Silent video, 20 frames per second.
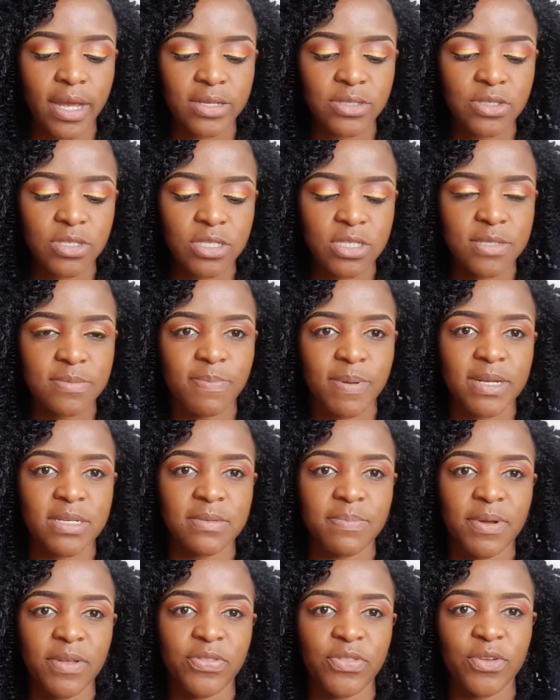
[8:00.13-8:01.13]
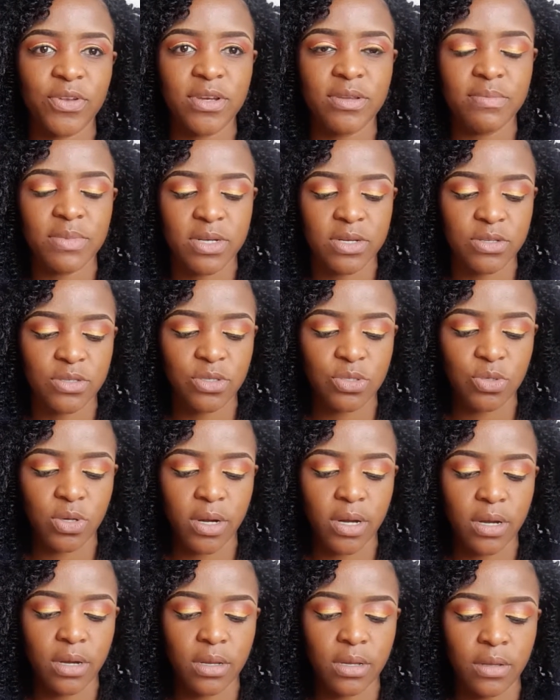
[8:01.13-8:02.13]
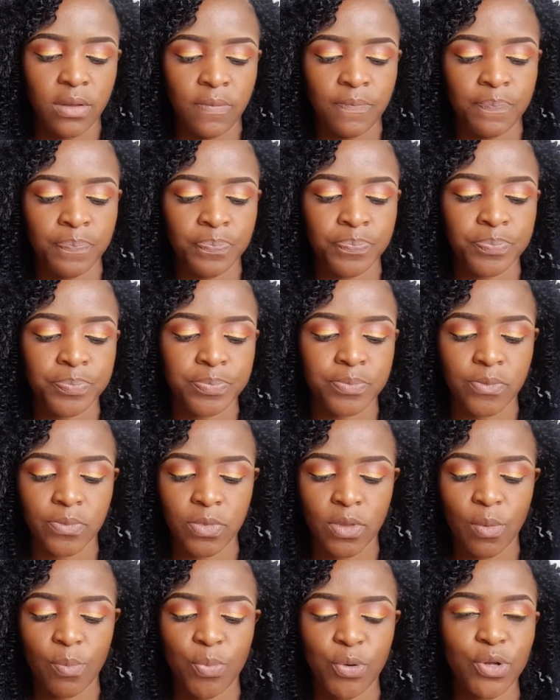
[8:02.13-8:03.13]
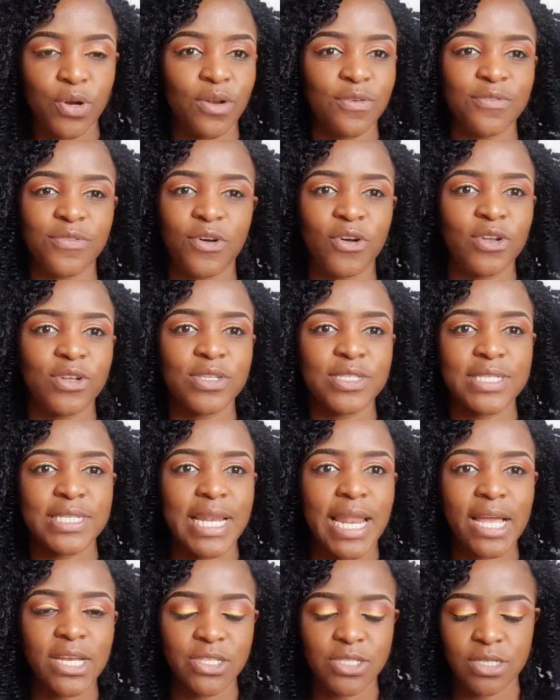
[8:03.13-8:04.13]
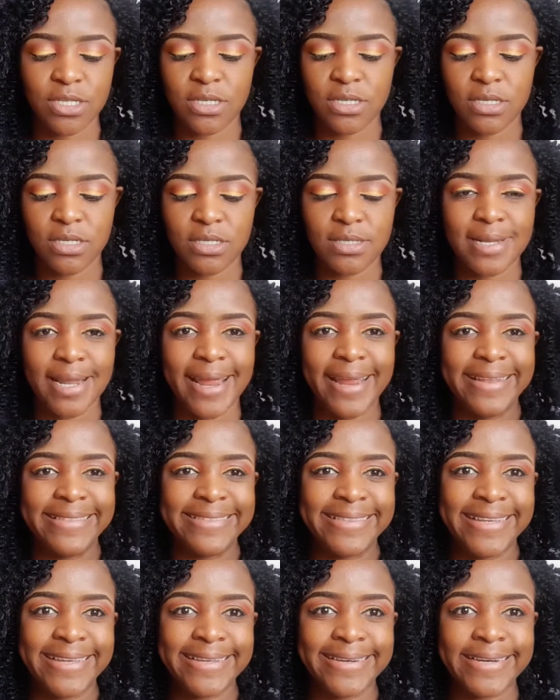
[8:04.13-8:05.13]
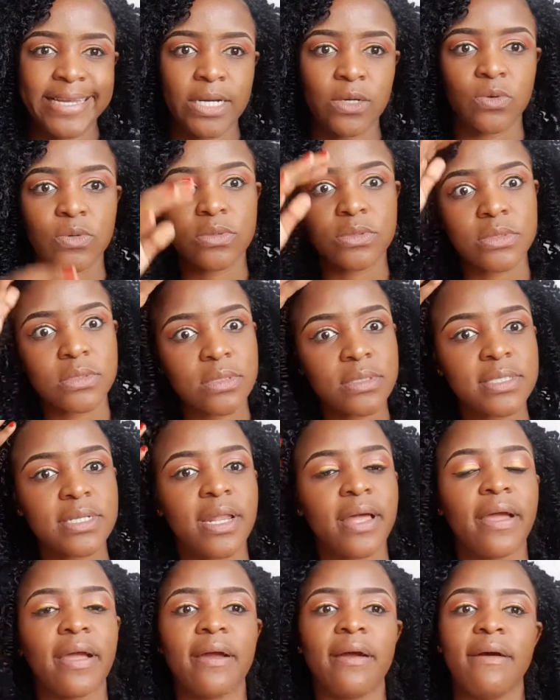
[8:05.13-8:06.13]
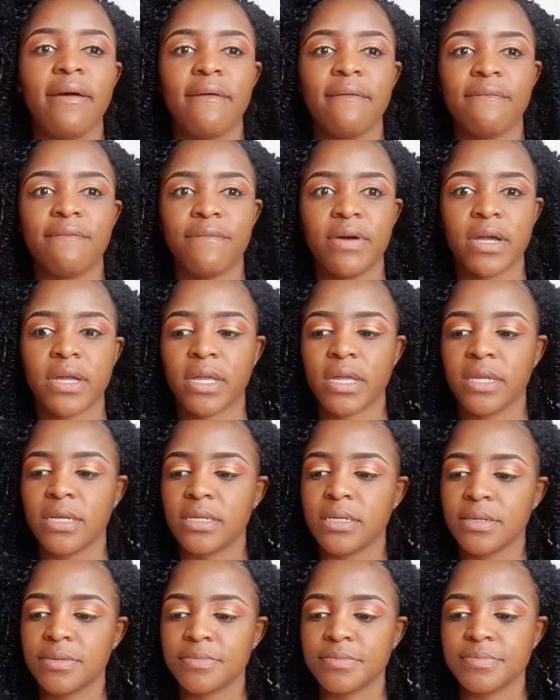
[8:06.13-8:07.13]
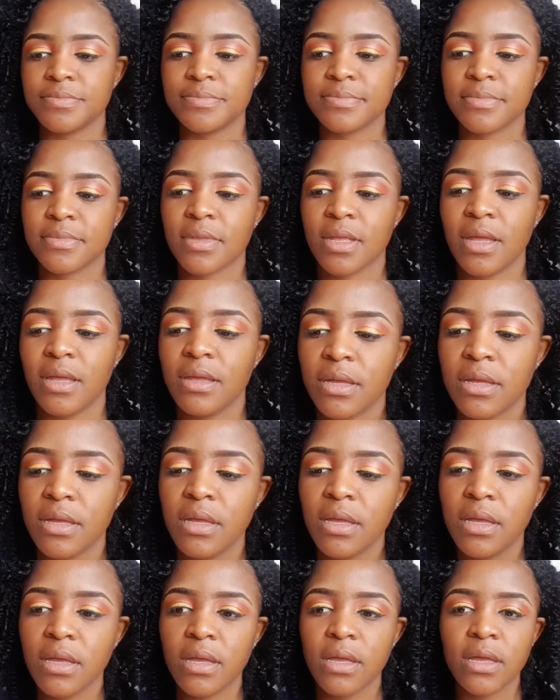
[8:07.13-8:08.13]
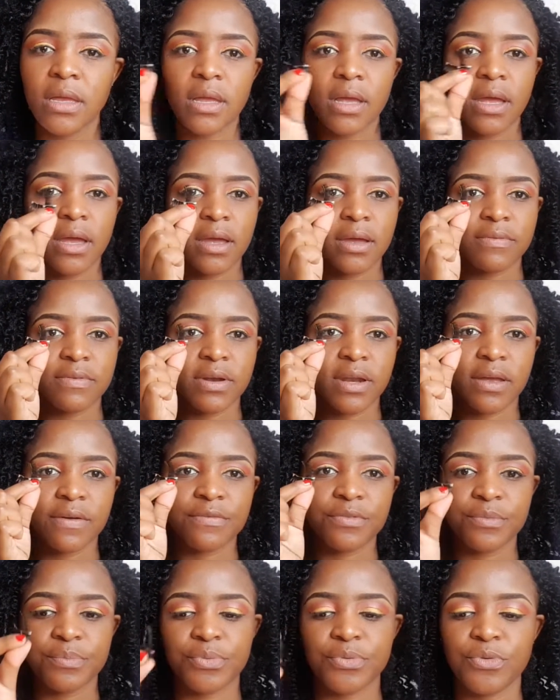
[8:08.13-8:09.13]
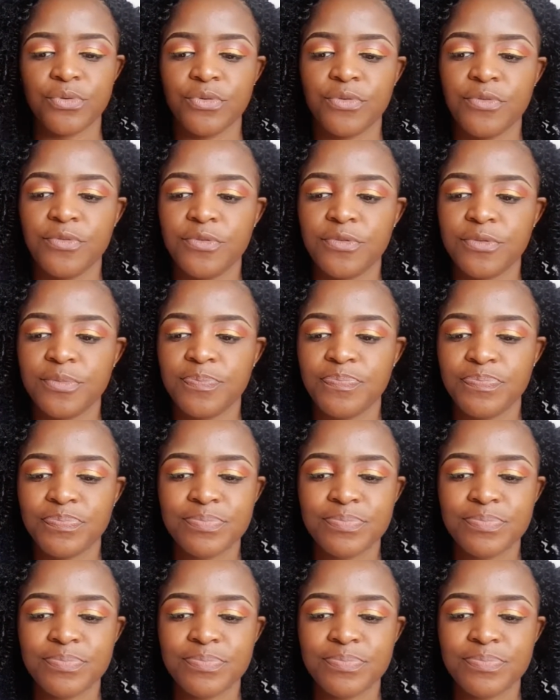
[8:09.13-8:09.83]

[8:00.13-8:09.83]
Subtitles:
I just spent about 30 minutes trying to put on false lashes, and then I was just like, fuck it. I even have the proof.